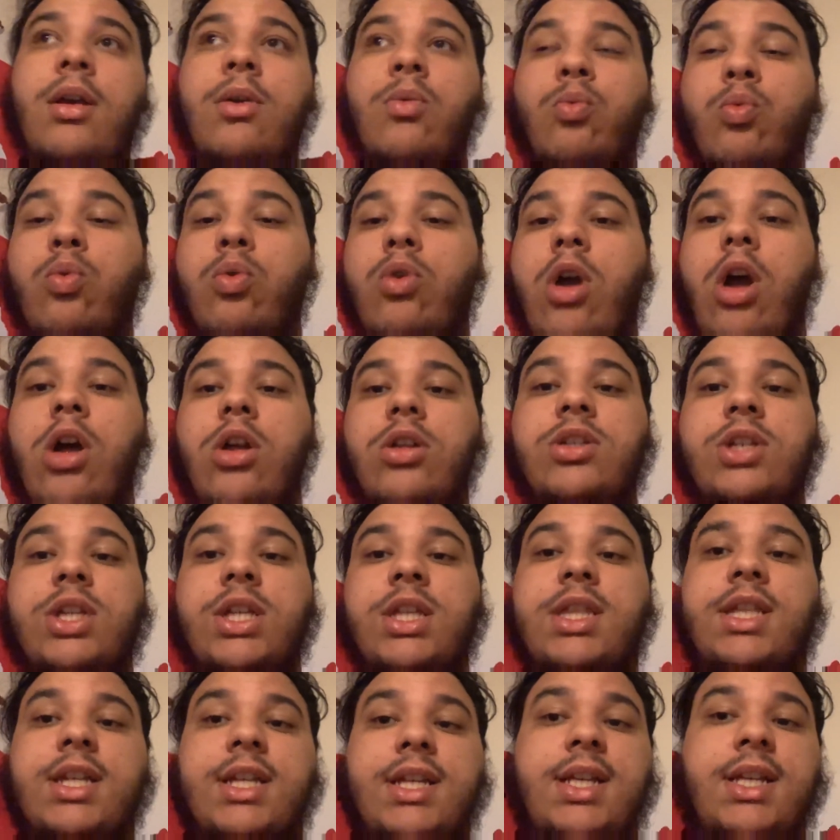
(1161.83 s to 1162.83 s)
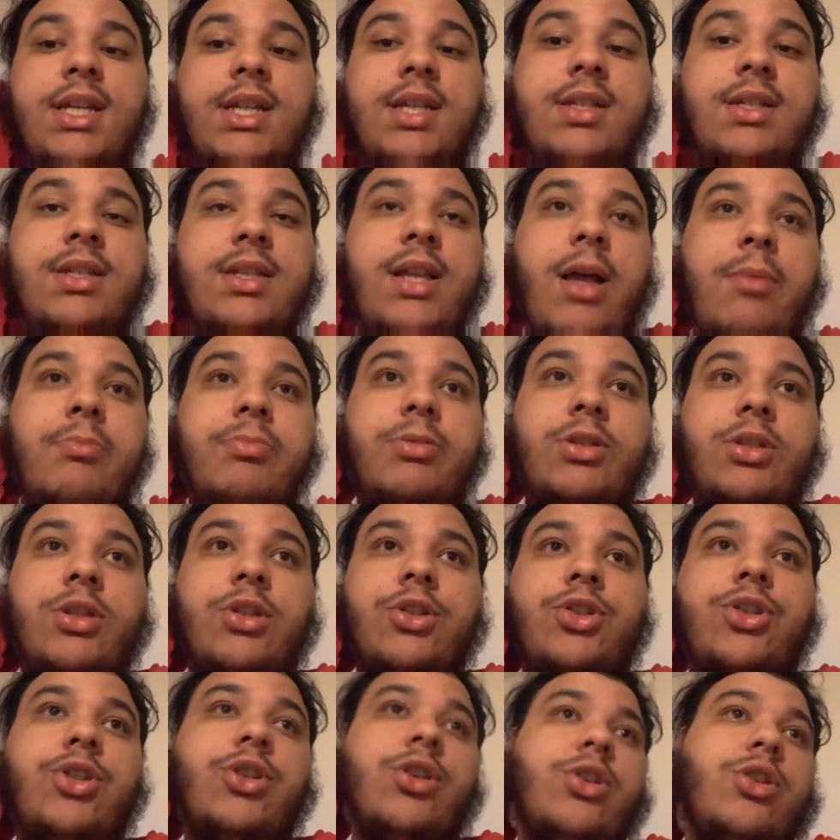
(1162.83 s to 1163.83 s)
We'll go to the
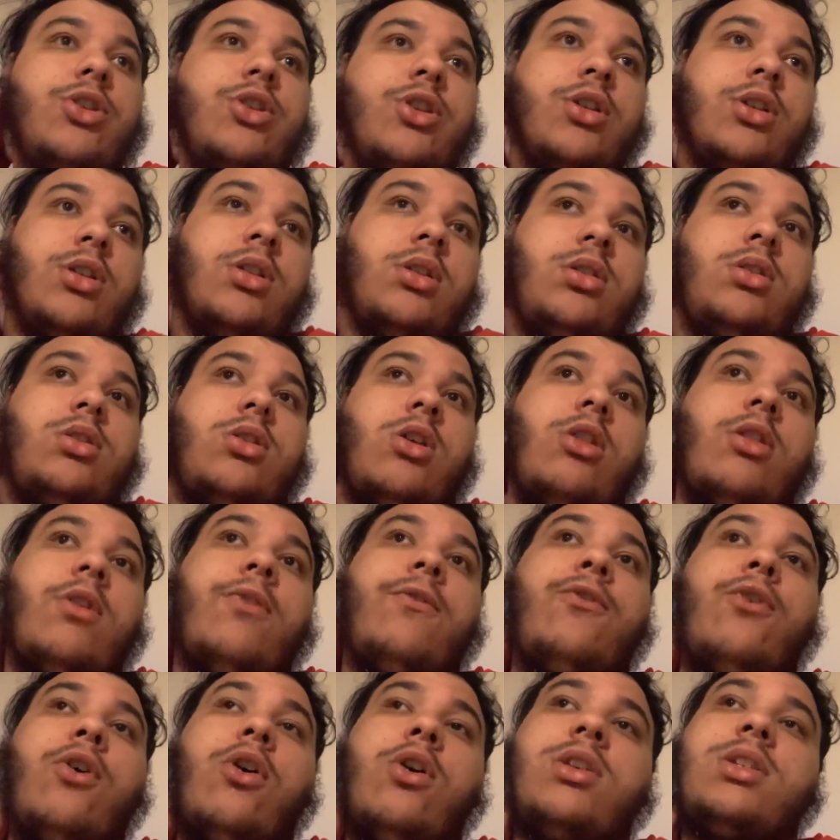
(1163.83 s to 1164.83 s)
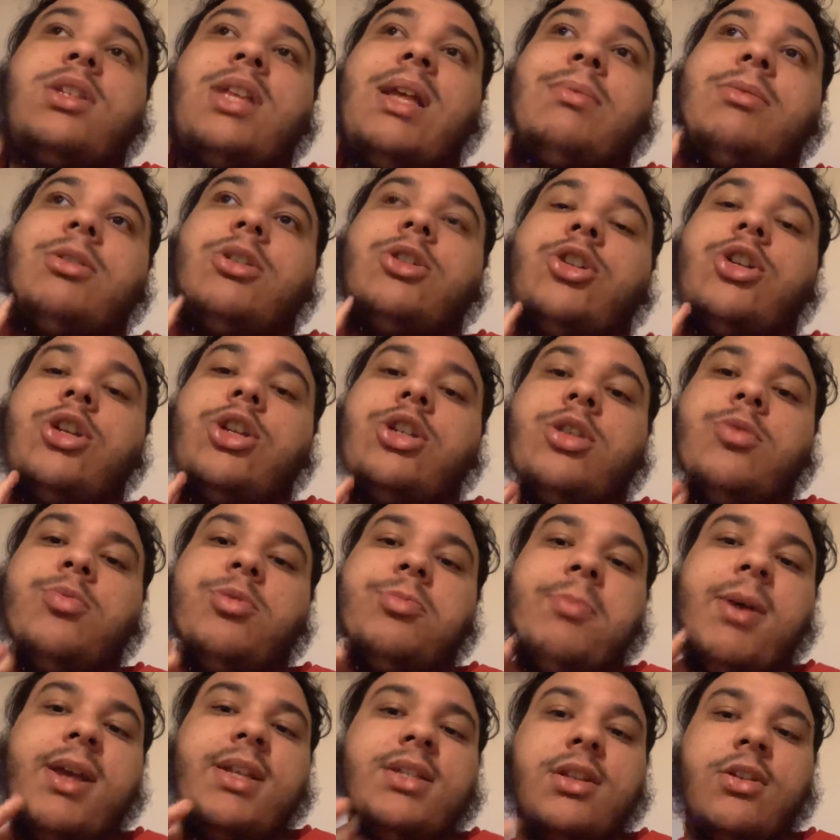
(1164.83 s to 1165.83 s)
substitutions. So the first substitution
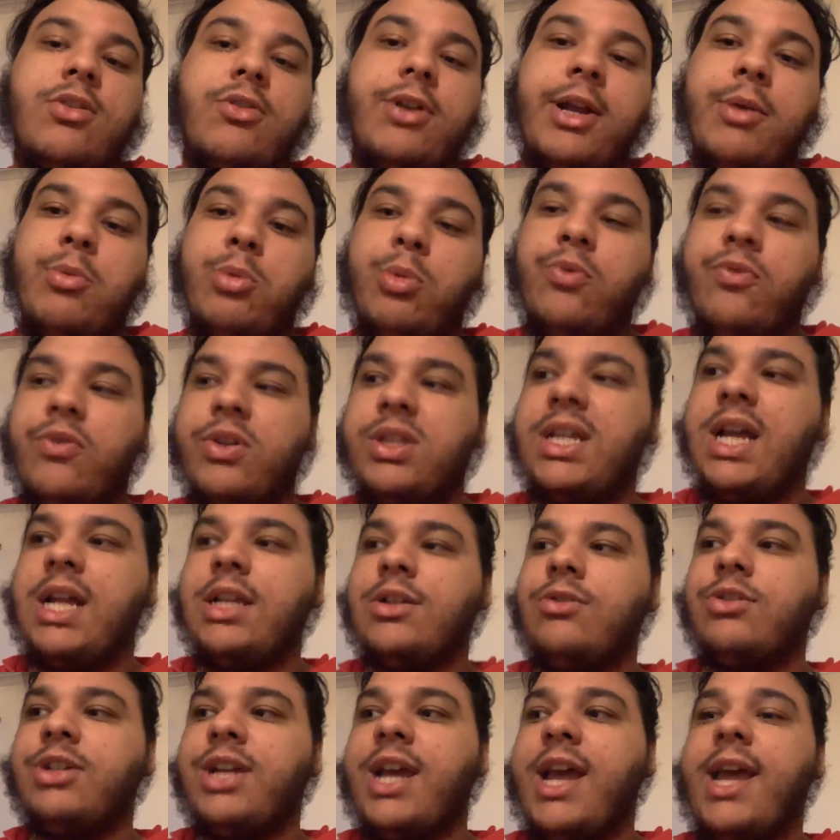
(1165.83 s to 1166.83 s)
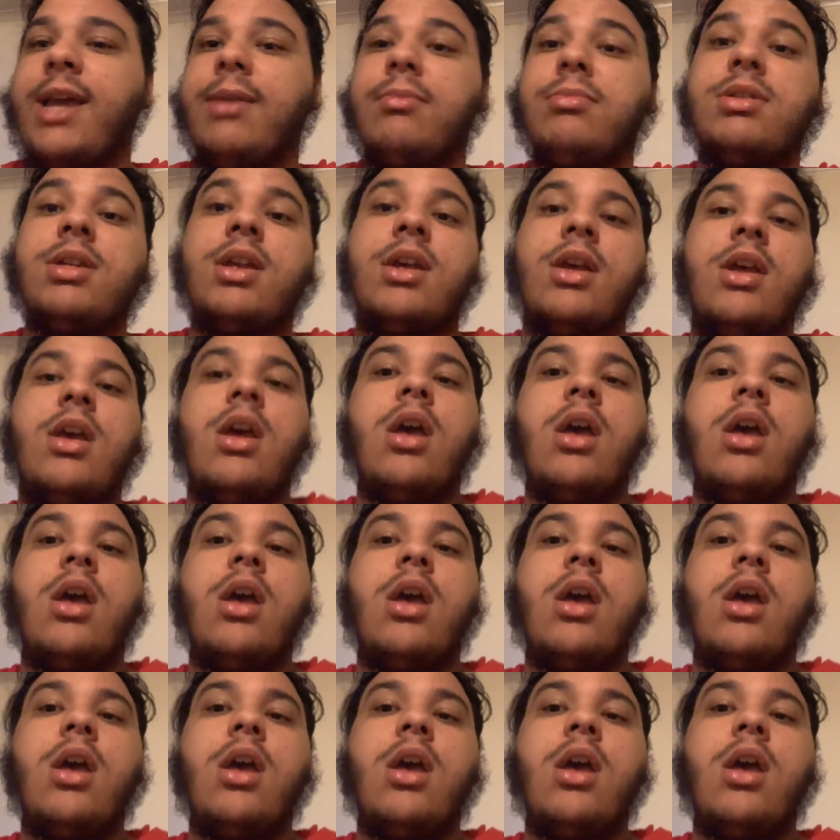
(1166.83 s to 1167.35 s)
was Mason Greenwood for Daniel James.